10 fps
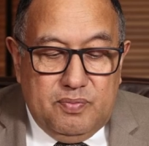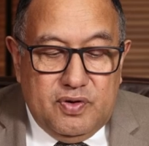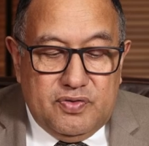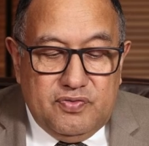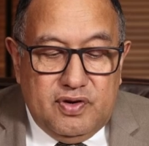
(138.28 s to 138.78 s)

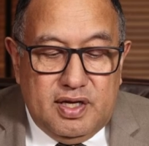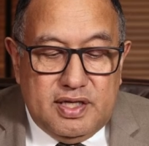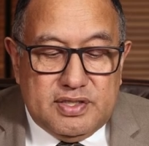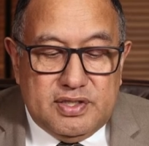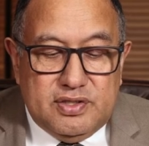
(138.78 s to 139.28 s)
with
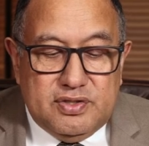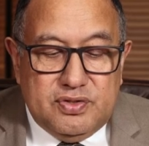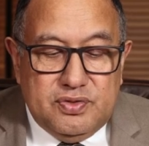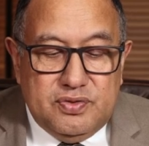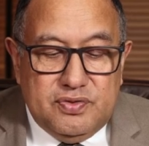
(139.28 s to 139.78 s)
relation
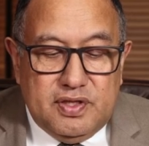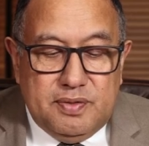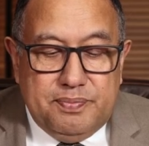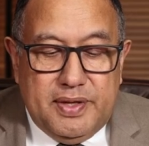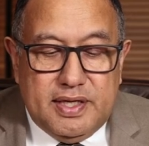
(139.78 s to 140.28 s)
to the
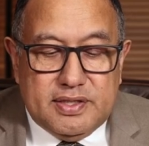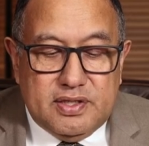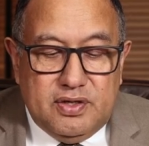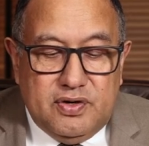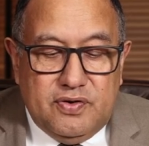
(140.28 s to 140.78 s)
impacts
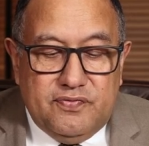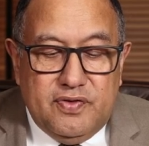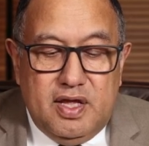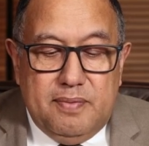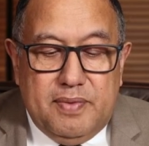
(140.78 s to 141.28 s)
of
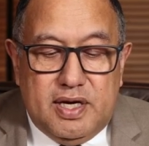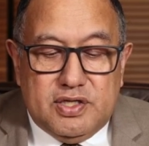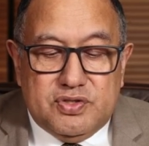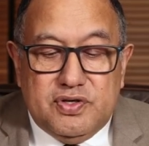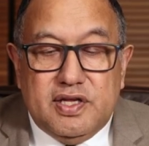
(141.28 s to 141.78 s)

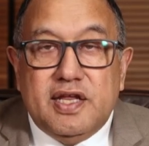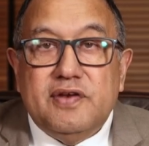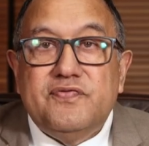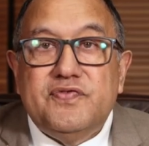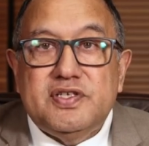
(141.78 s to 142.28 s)
monetary
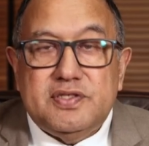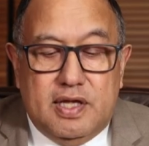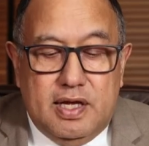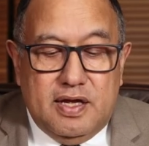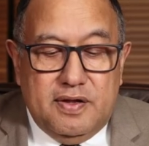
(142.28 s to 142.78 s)
and
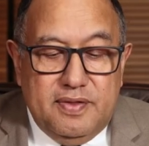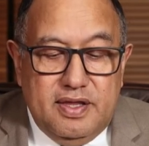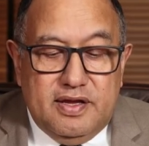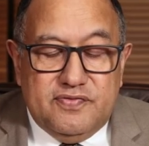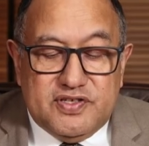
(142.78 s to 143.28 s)

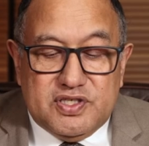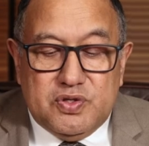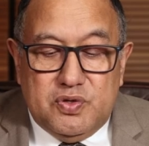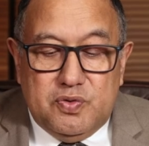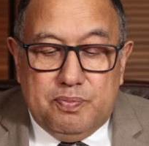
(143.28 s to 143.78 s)

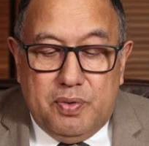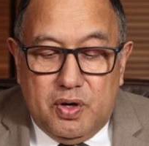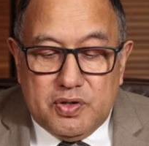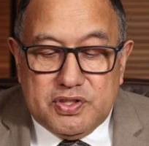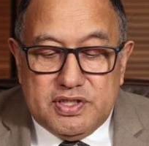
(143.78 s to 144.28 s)
fiscal
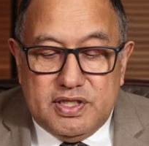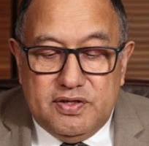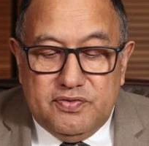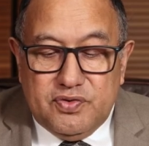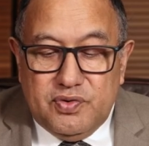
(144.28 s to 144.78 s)

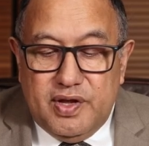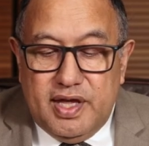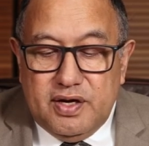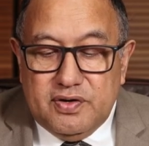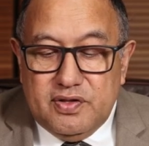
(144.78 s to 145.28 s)
policy
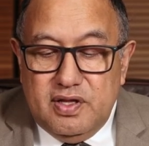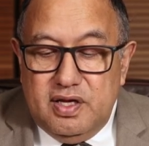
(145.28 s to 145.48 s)
throughout